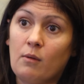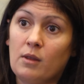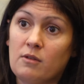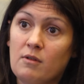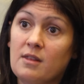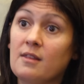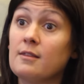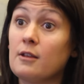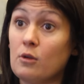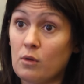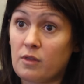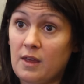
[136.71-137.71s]
whether it's in the
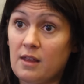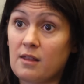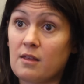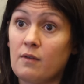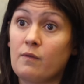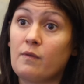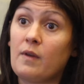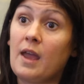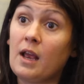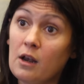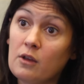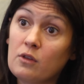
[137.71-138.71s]
northeast of
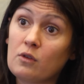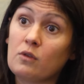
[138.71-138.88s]
England